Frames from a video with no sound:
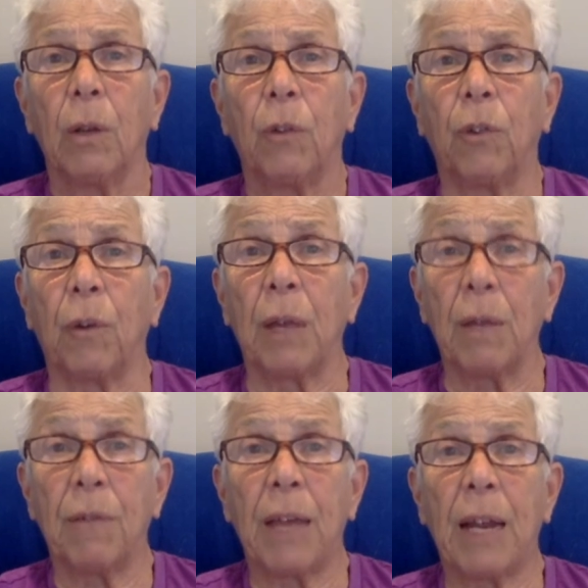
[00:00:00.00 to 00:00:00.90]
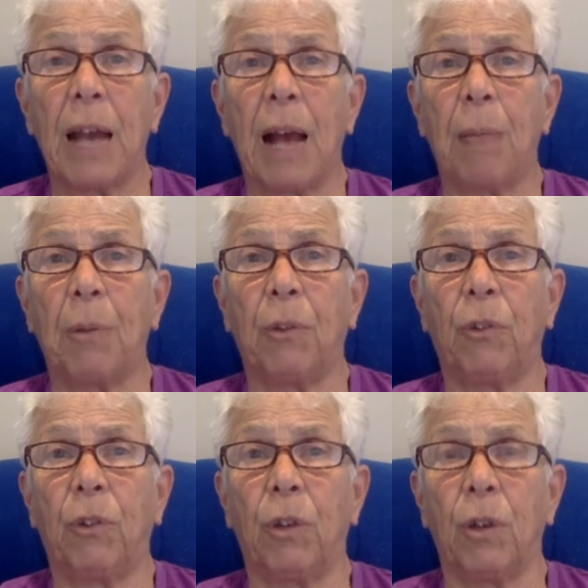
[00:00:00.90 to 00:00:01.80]
So if that
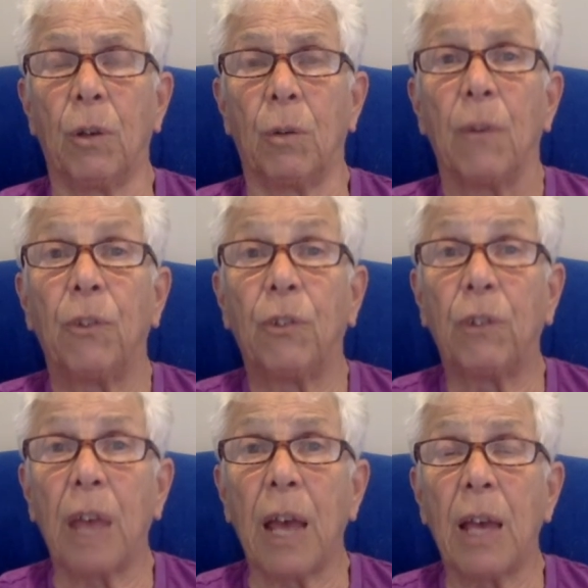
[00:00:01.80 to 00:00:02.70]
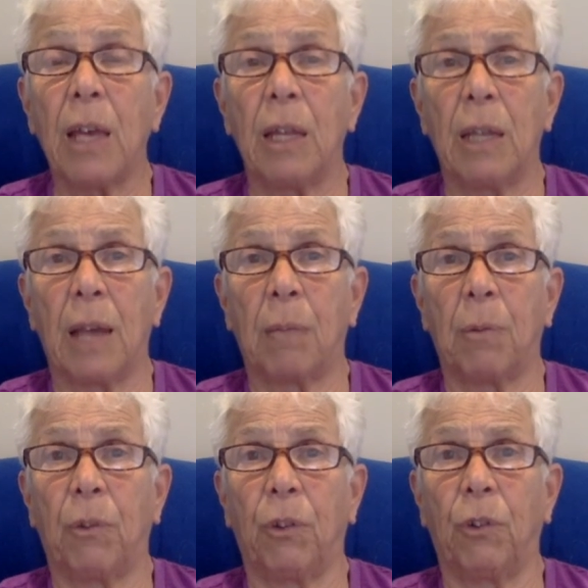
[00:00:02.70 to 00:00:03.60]
happens to you, stay in that
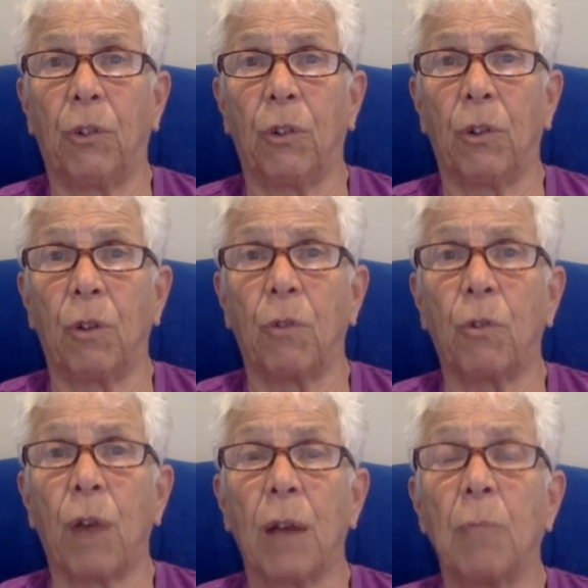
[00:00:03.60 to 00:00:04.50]
position. Don't try